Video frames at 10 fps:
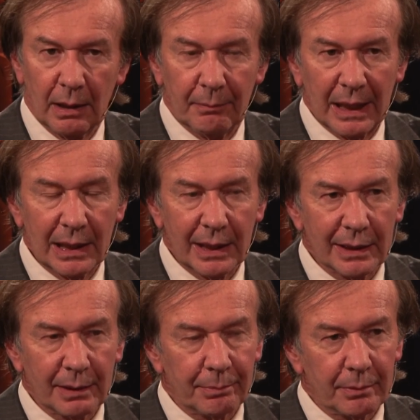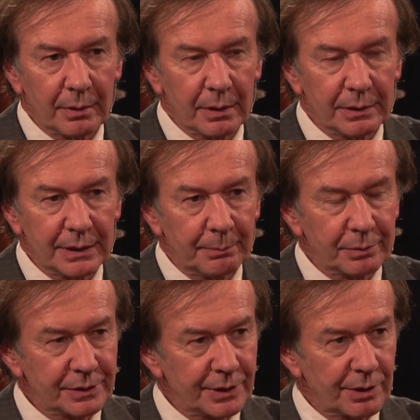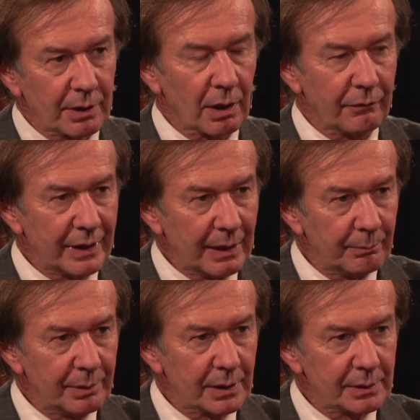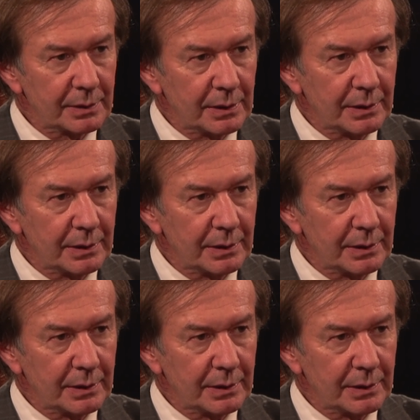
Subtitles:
And mainly in the positioning of the implant